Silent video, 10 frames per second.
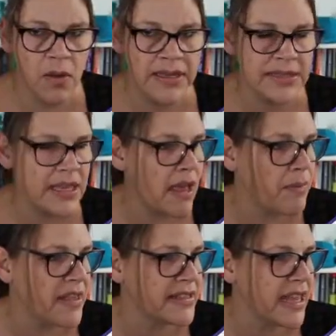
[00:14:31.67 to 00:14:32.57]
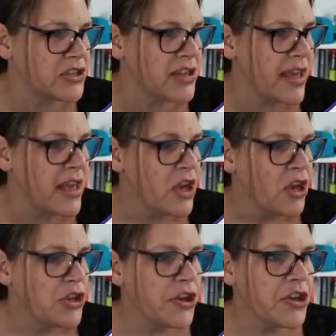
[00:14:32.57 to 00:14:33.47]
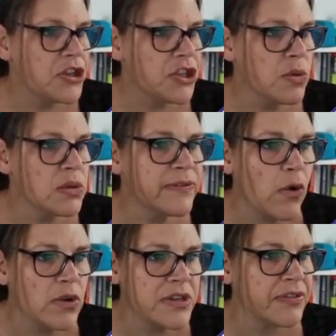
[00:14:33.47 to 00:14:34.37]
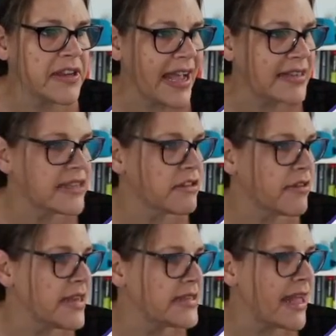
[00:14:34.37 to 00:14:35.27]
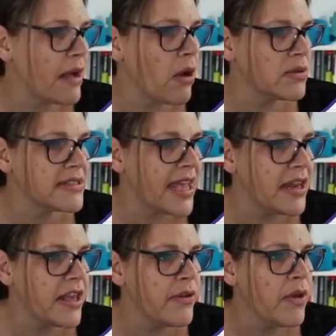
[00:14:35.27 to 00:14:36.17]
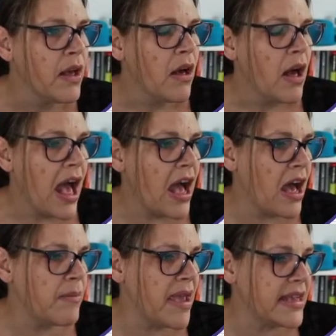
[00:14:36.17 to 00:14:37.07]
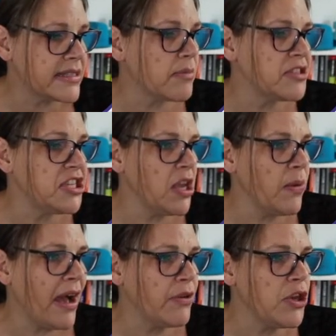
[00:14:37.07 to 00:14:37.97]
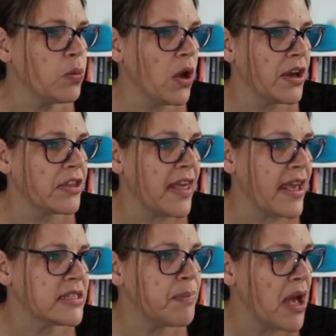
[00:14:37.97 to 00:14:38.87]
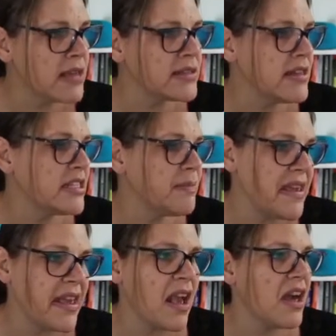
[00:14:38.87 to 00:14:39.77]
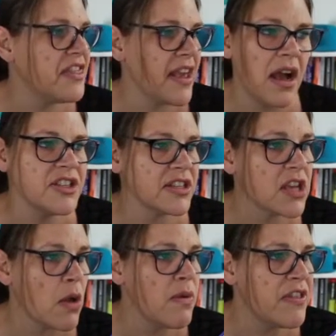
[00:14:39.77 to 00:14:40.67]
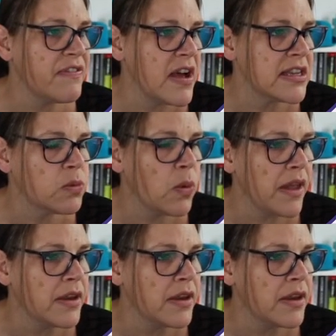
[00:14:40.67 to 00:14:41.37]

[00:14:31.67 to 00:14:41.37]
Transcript: see that, but there's actually, you can choose 4 different categories. Now I will tell you, it's up to you how you work this. Personally speaking, I think I just go with the first one.